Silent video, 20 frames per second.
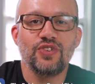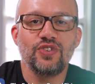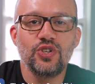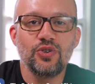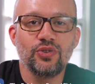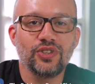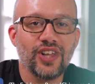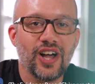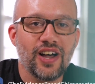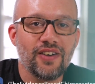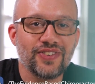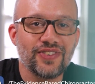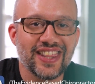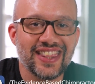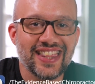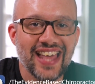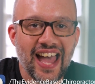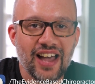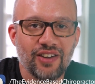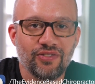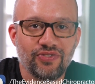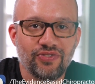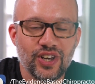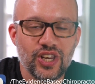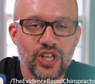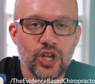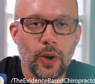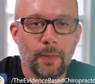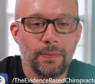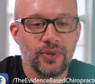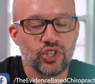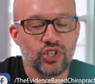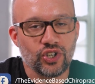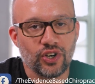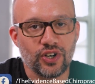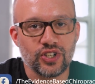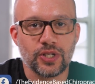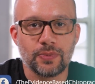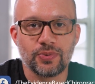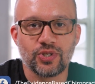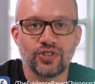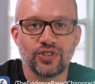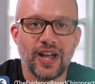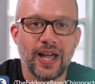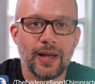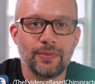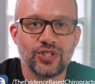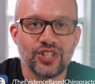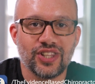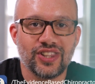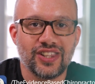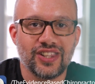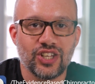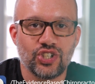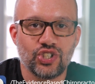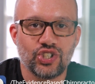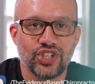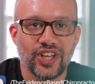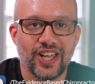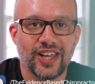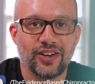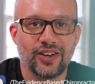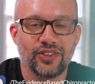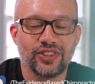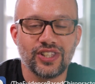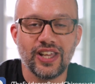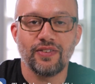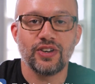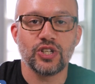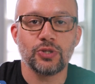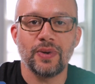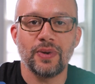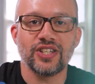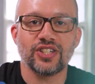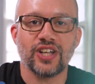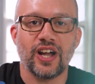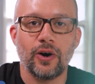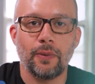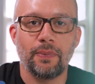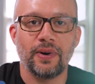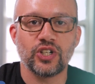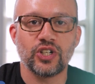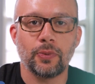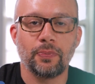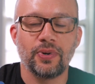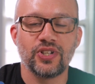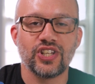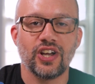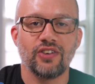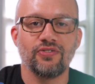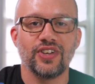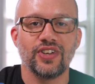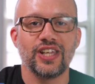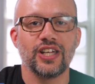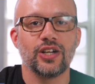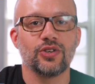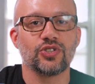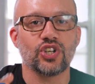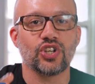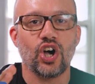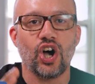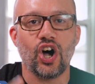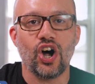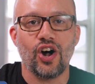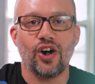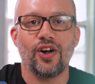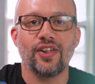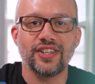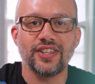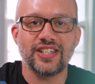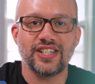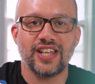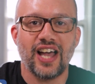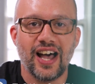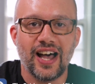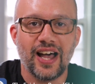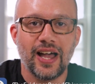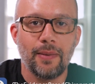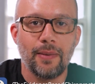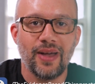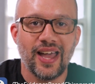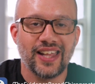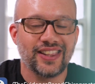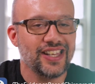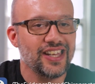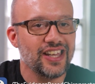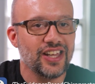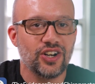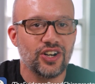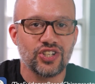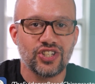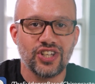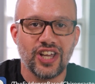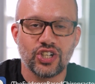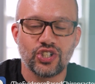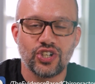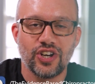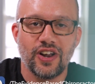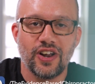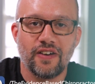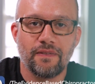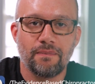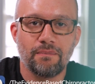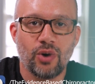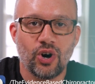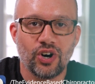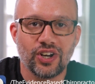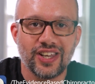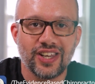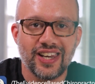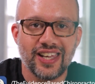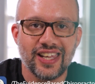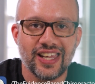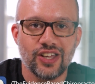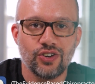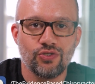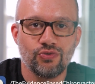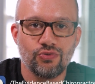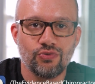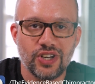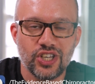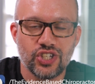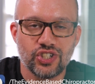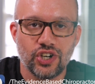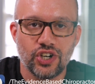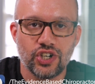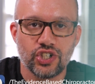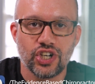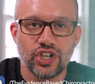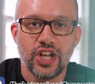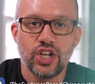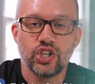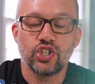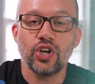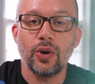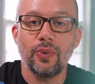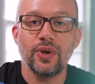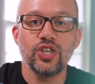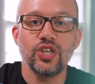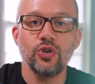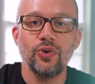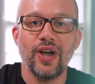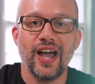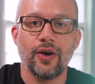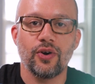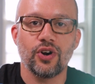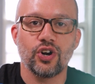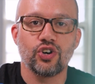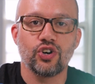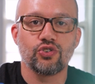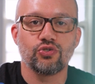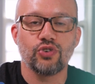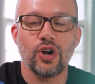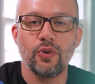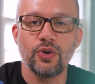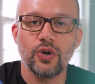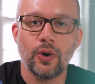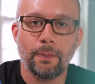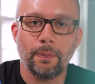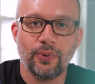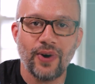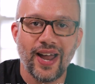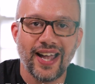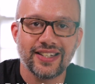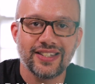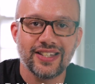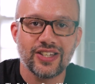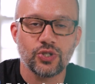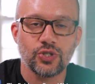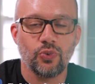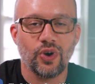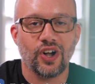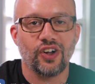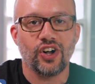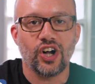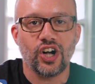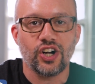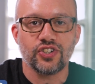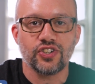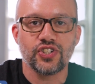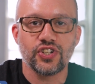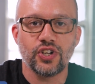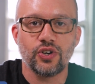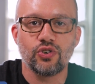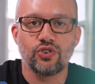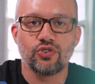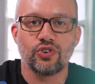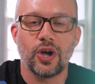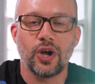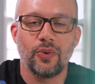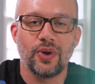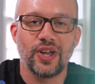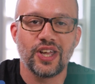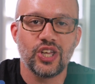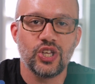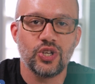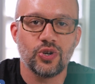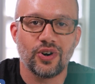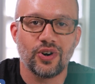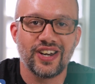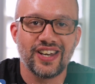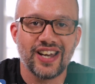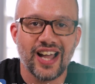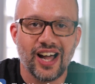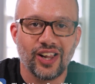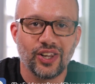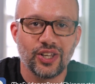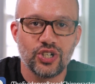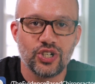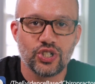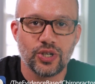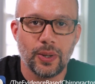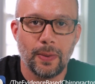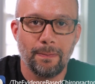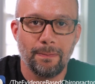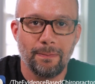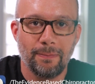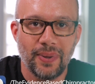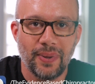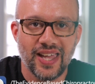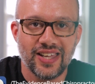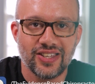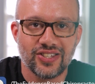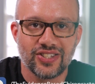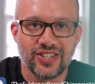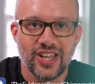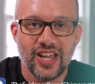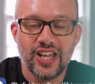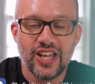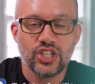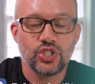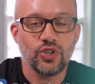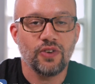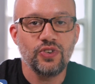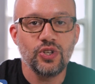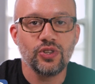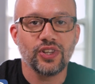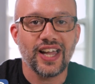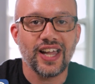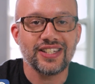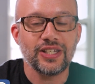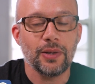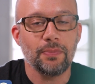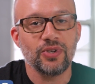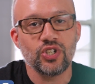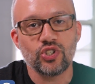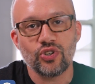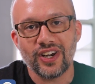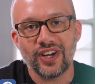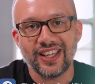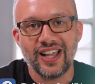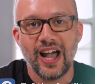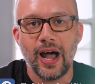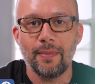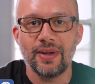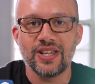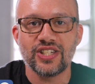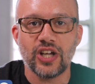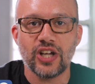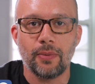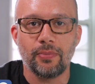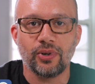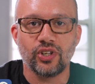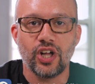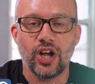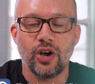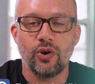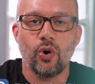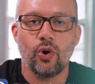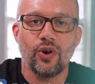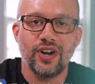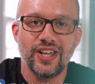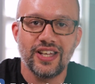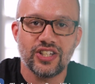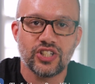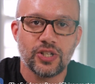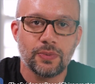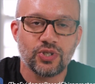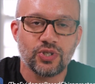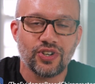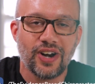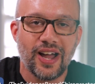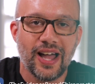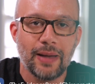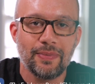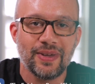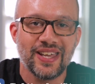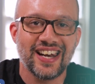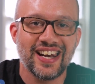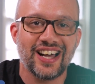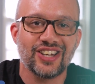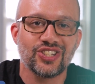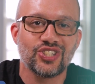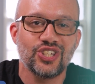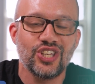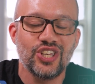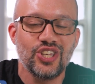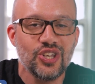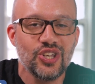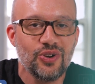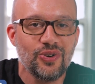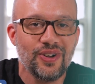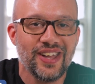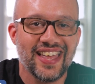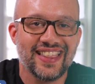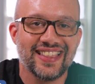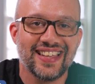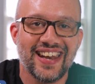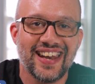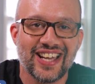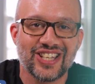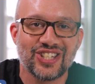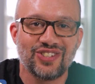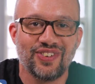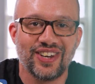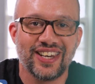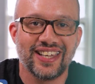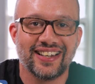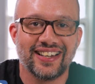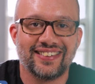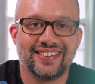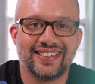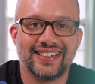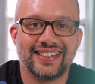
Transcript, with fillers: If you loved that video, be sure to subscribe to this channel. The Evidence Based Chiropractor puts out videos all the time at the intersection of marketing and research, showing you how to grow your practice while also growing your knowledge base. So if you liked it, be sure to comment down below or hit subscribe, and I'll see you in the next video.